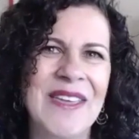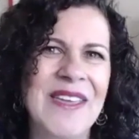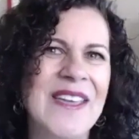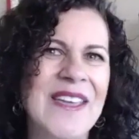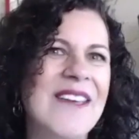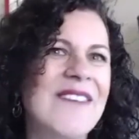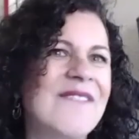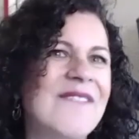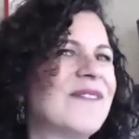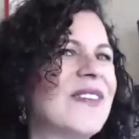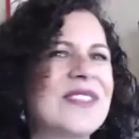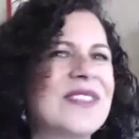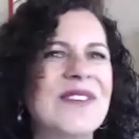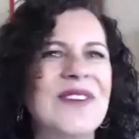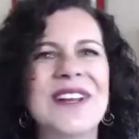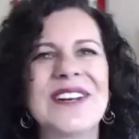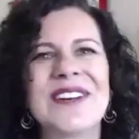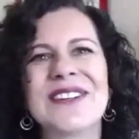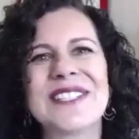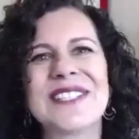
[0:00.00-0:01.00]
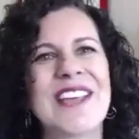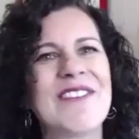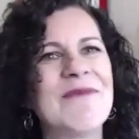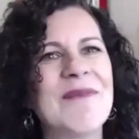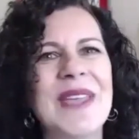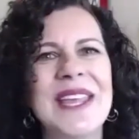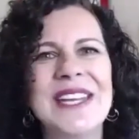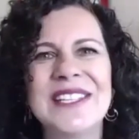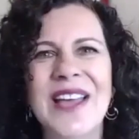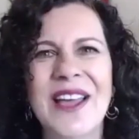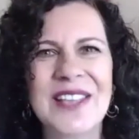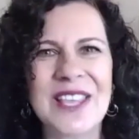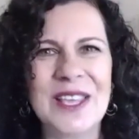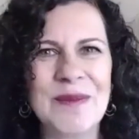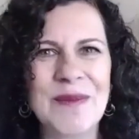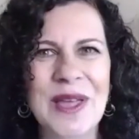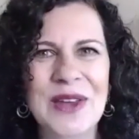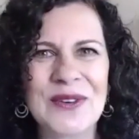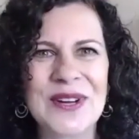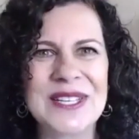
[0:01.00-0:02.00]
Fifth graders have made
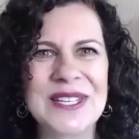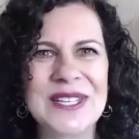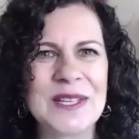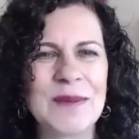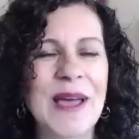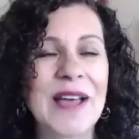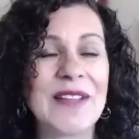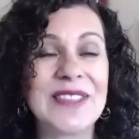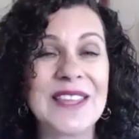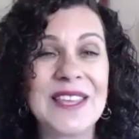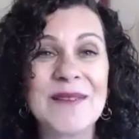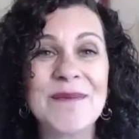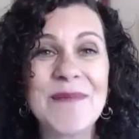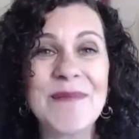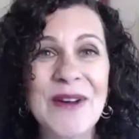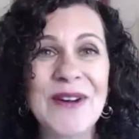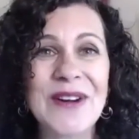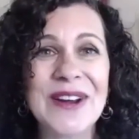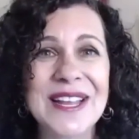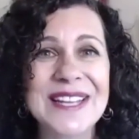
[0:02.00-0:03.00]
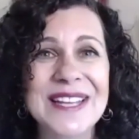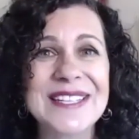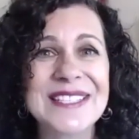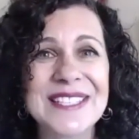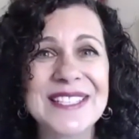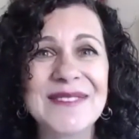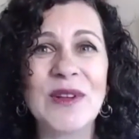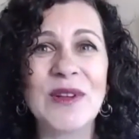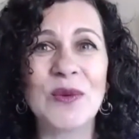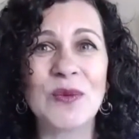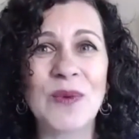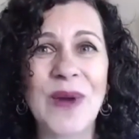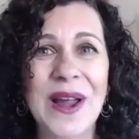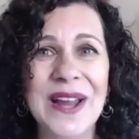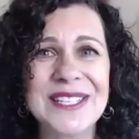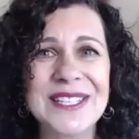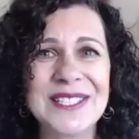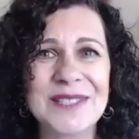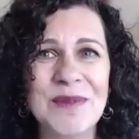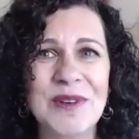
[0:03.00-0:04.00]
documentaries about the American Civil
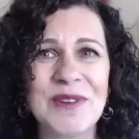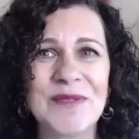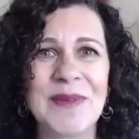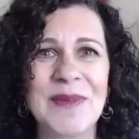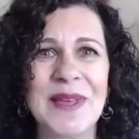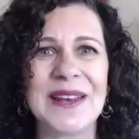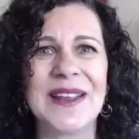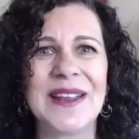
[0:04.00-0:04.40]
Rights Movement